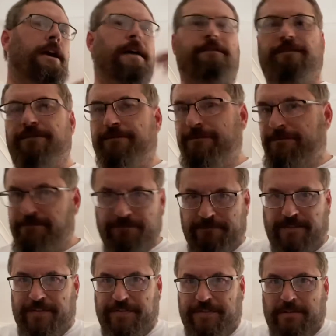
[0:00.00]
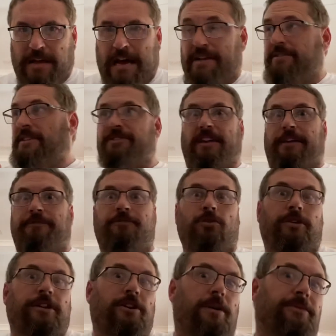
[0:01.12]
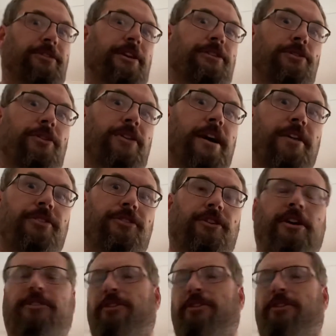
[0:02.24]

and 49% on the other side,